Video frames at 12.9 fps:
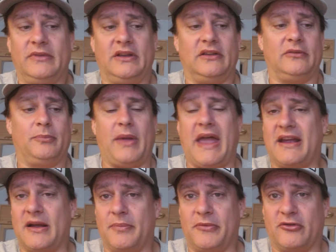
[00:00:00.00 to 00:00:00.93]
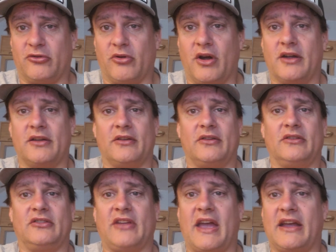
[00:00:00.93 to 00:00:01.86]
Is back up the truck,
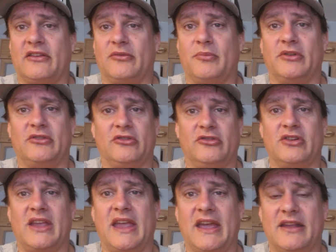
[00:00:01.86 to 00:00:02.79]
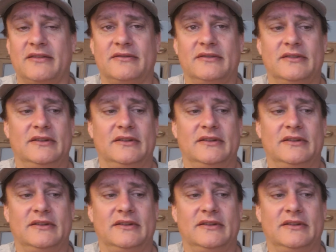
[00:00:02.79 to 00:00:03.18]
stack as much as you can.